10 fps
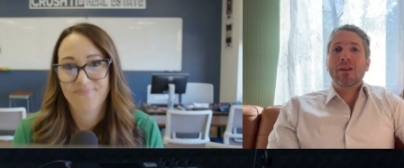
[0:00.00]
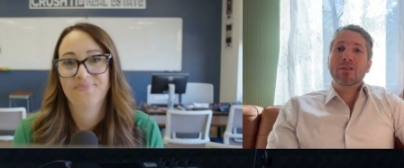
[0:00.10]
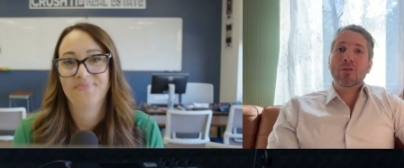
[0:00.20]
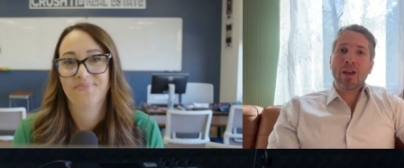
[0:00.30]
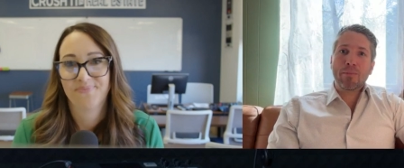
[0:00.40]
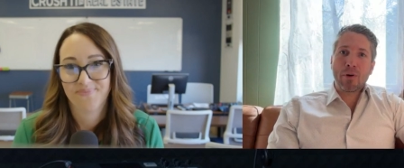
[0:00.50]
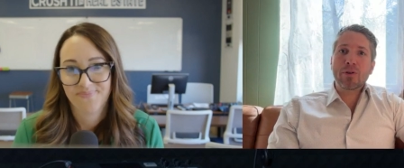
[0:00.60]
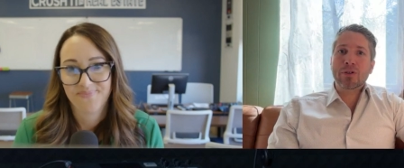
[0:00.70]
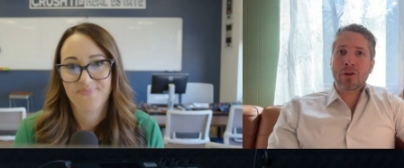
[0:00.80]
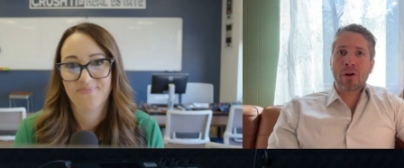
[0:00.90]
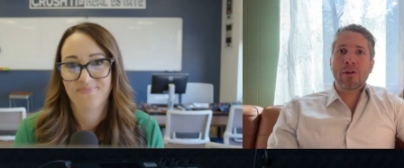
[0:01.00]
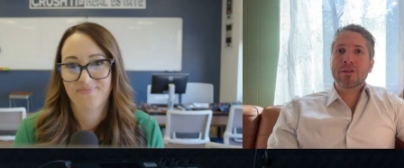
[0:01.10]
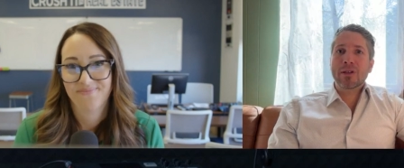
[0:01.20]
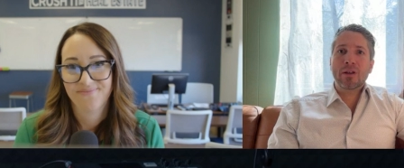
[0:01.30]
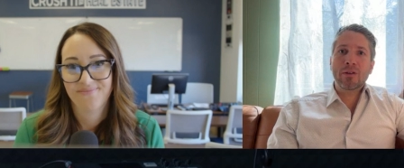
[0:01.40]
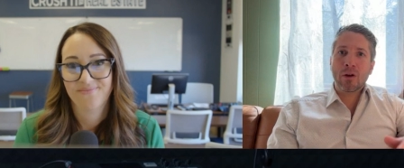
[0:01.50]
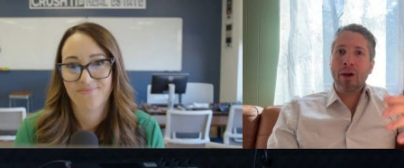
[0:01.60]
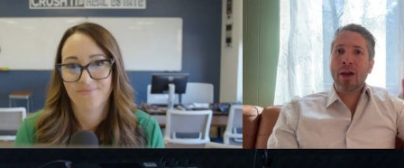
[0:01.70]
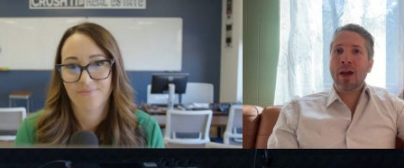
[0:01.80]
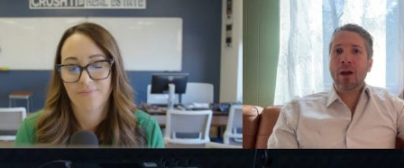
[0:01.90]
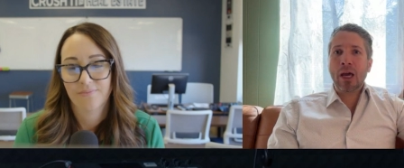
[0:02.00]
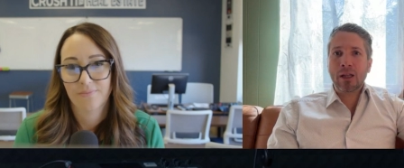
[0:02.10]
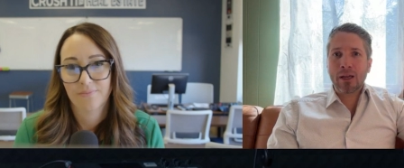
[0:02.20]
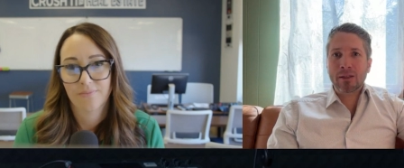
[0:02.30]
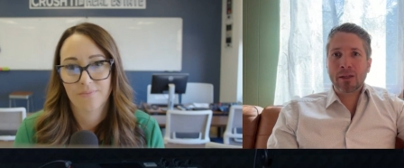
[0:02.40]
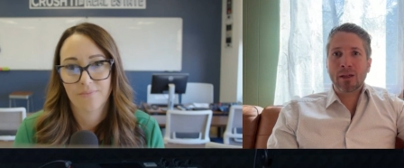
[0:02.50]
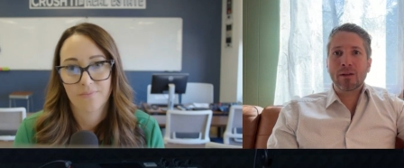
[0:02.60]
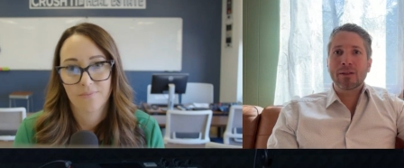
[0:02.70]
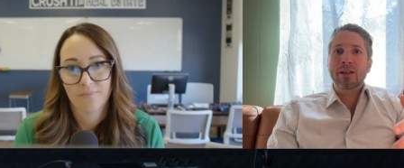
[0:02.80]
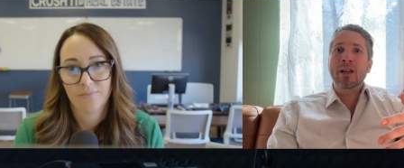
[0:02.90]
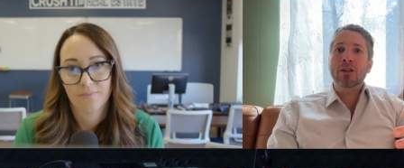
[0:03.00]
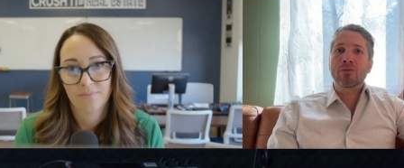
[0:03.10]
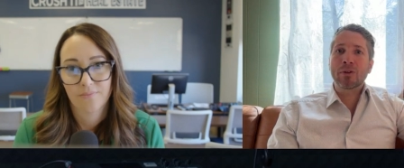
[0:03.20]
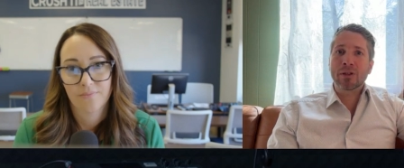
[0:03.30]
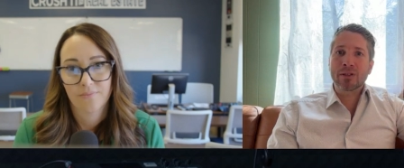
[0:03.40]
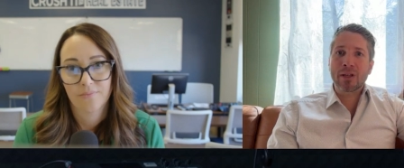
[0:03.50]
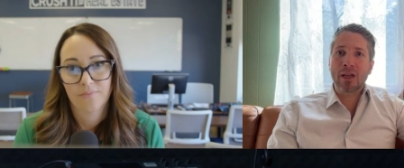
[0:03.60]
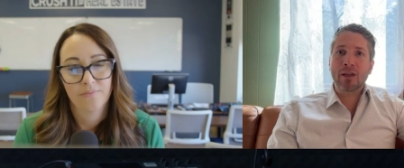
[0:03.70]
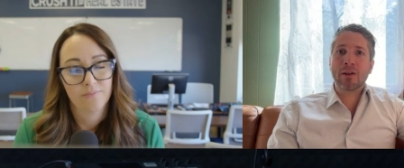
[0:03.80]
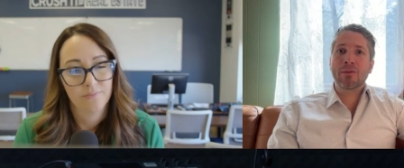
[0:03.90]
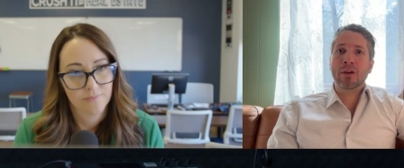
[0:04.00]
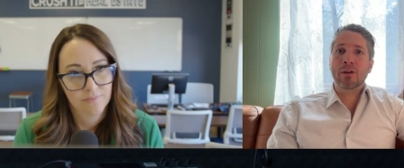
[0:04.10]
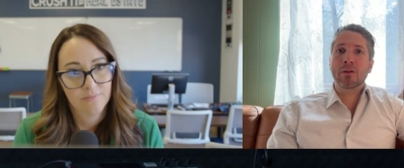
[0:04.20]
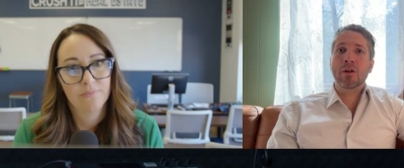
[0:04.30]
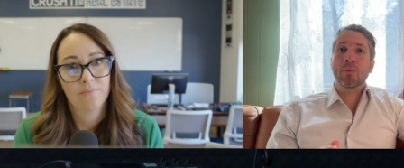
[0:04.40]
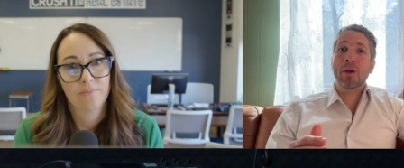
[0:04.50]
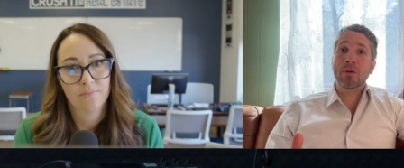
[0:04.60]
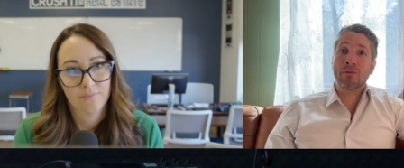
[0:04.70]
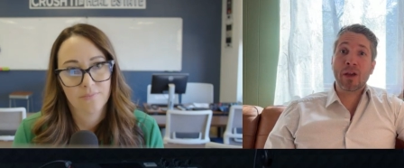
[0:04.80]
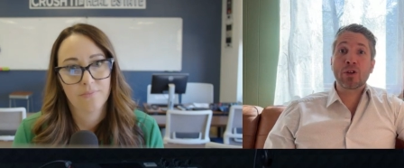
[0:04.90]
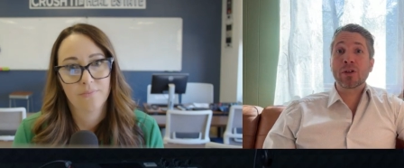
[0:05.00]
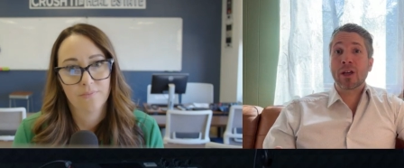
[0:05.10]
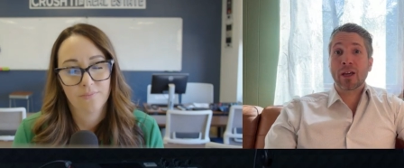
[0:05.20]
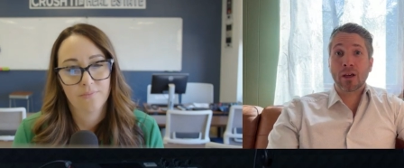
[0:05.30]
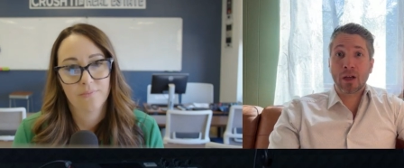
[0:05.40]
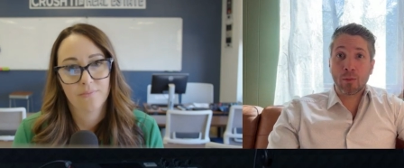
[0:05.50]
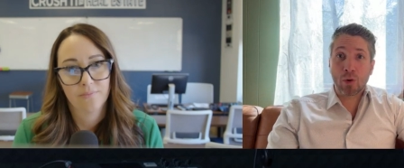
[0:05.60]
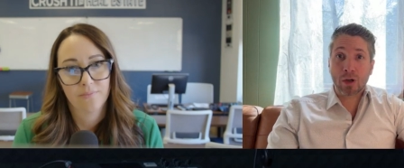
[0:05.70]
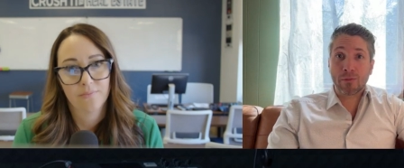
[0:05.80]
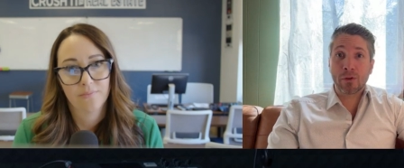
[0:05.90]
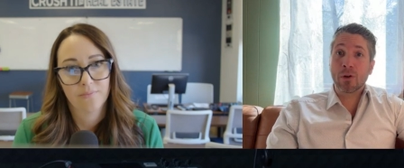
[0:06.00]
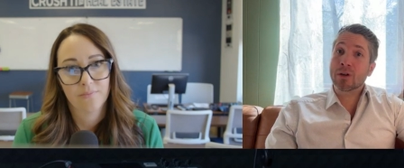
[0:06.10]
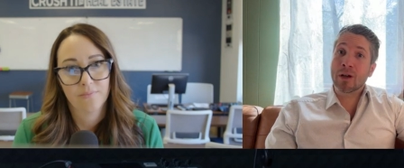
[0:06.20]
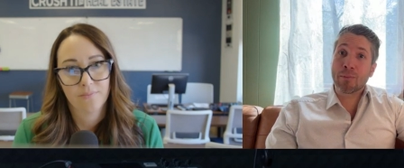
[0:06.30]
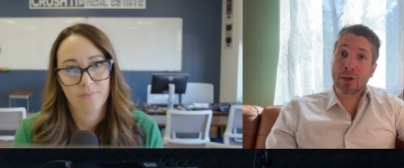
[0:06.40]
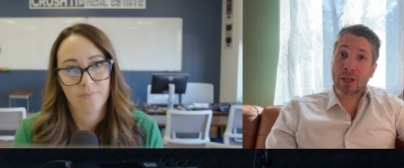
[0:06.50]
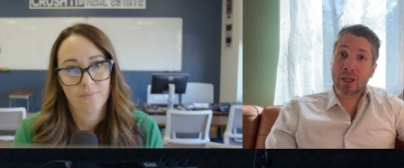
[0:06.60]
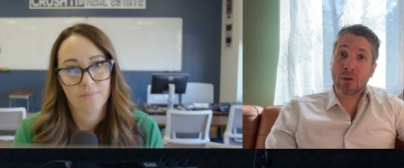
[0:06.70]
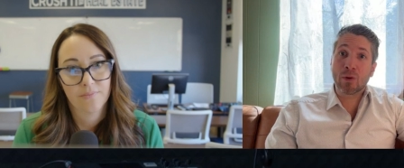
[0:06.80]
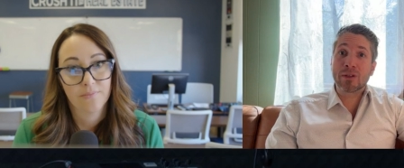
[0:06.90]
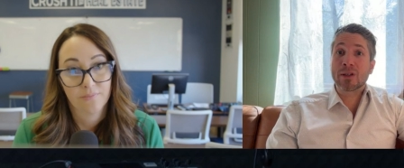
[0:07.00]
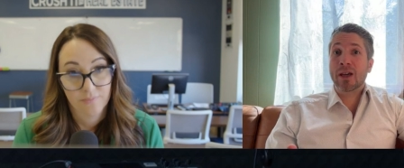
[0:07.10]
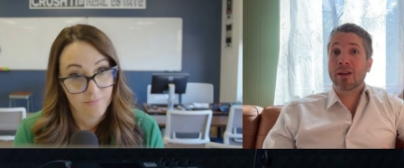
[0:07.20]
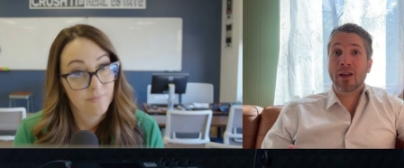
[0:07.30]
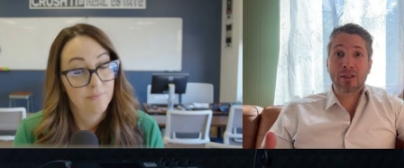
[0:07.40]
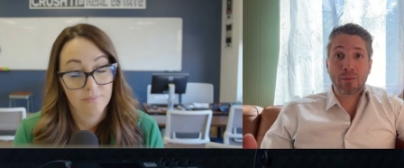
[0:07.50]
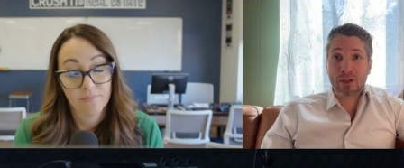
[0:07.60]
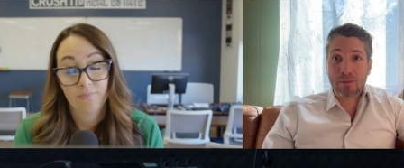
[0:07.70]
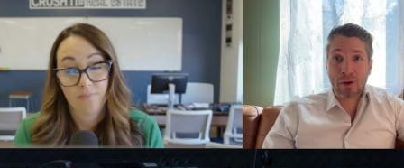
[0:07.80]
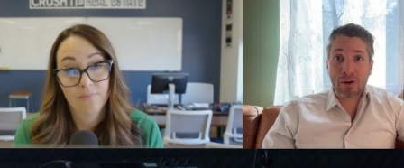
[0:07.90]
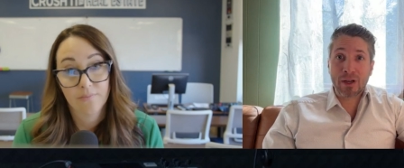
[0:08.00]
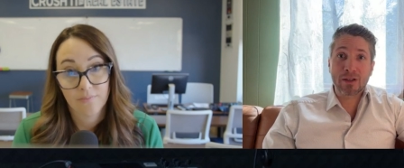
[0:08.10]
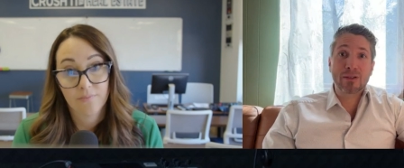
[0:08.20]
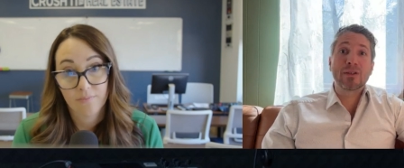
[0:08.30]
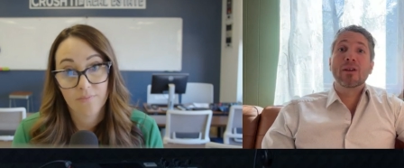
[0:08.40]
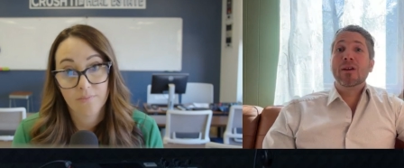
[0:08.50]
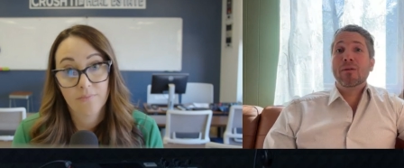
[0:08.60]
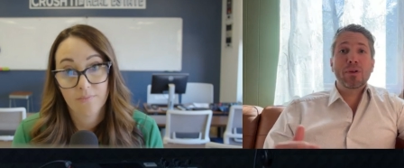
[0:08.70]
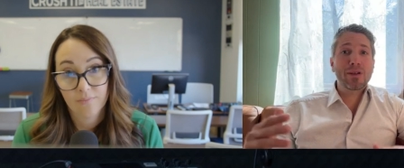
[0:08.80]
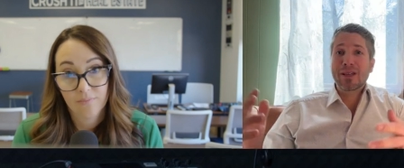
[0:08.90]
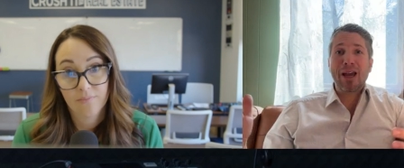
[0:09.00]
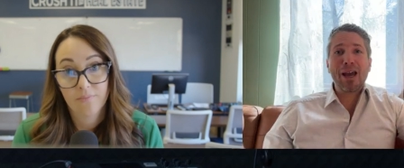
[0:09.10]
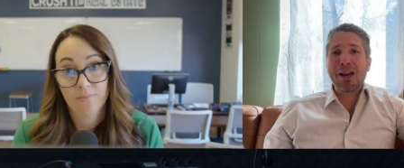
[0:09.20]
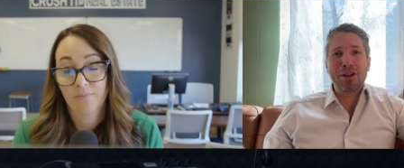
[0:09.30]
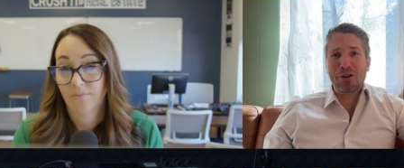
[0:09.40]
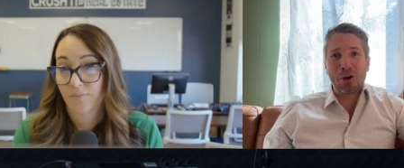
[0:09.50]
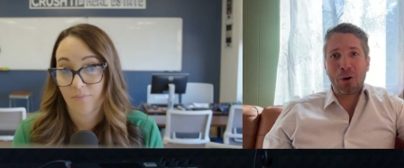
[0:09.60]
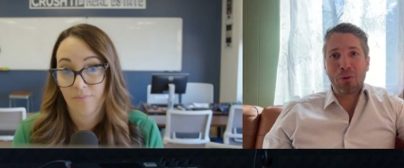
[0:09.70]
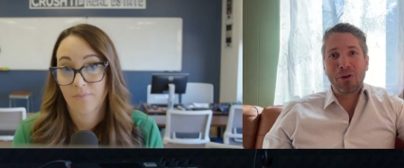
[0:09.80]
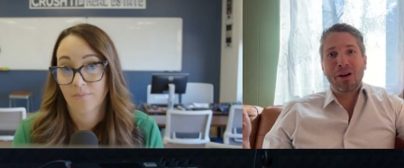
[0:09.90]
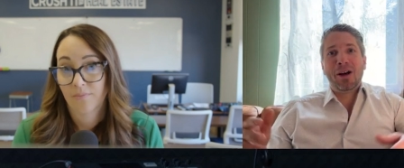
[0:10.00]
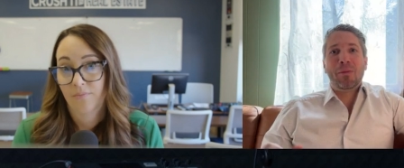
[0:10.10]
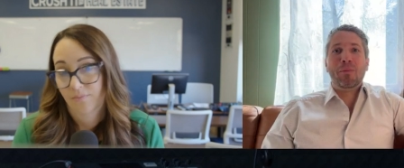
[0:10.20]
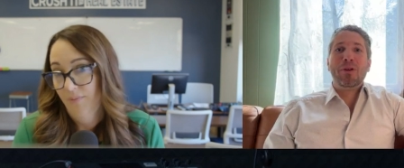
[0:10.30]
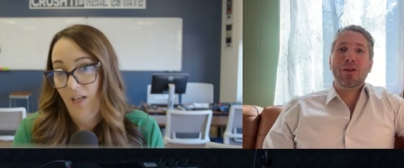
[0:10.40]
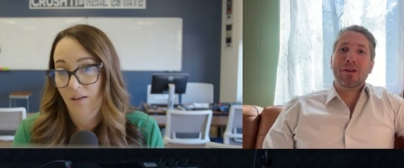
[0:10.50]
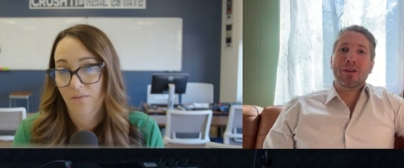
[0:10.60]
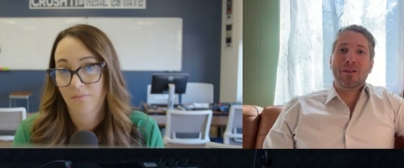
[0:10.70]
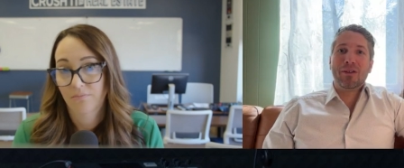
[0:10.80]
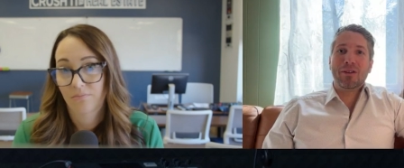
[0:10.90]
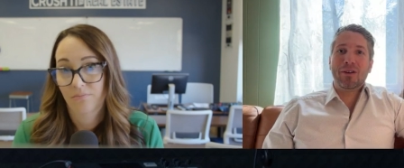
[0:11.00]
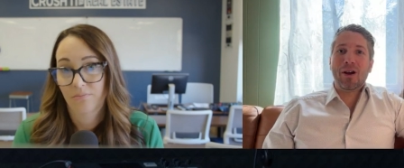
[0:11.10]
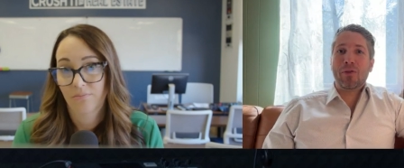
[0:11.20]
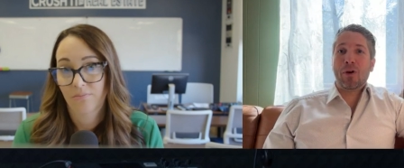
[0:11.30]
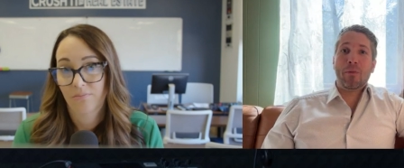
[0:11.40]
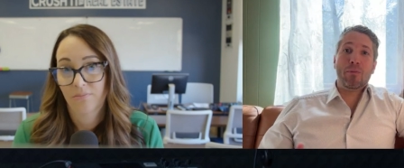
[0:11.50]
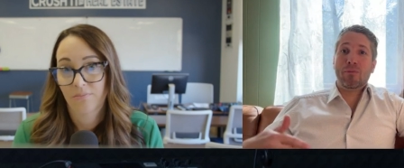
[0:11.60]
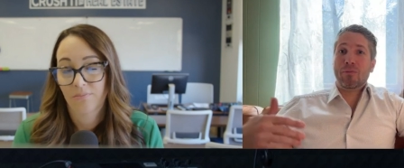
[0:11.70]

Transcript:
Speaker 1: so I approached her and said, you know, hey, I'd like to, to get into real estate. I figured, you know, maybe eventually I could come work for your company once I get some experience, because I, I didn't know. Um, yeah. You know, I thought